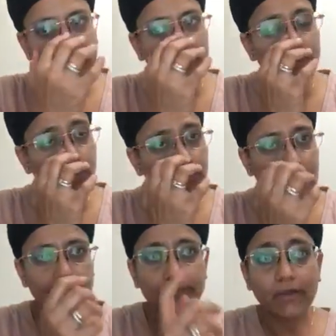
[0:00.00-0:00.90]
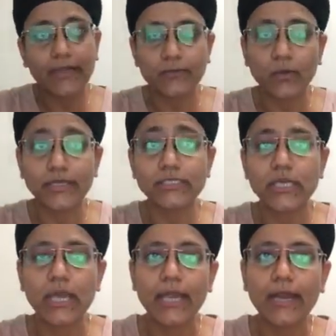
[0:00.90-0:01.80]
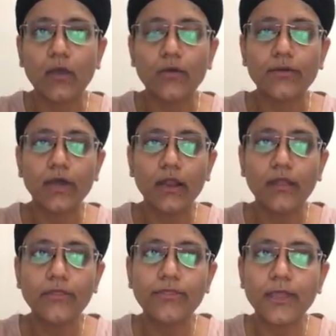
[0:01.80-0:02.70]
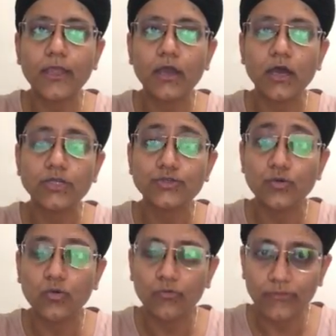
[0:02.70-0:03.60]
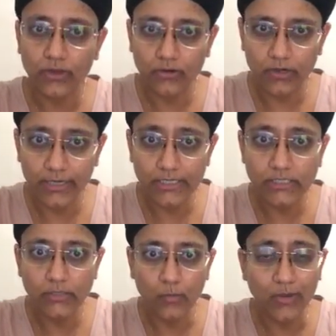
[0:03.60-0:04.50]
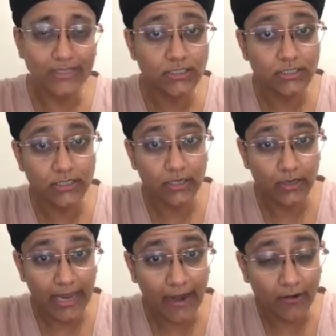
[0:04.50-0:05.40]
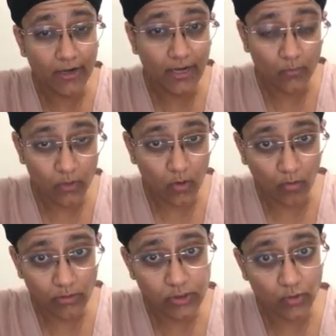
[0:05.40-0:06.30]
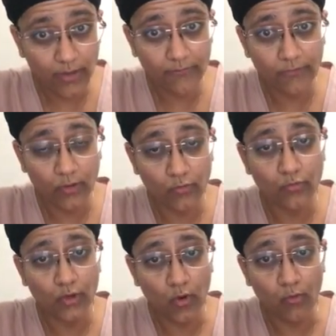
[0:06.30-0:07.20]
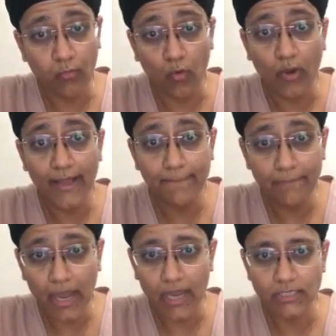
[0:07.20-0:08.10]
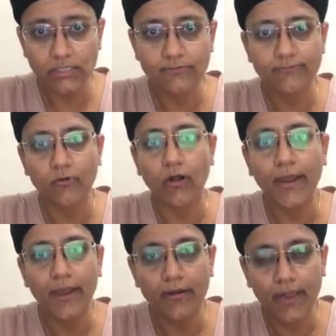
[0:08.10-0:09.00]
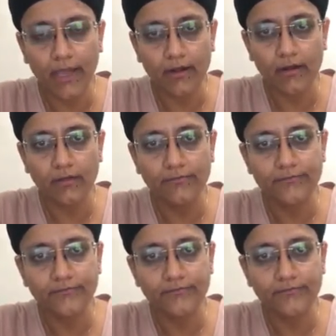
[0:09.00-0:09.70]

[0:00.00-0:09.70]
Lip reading: That would be my advice. Now, another thing to note over here is once Air India will also give you your boarding pass for Air Canada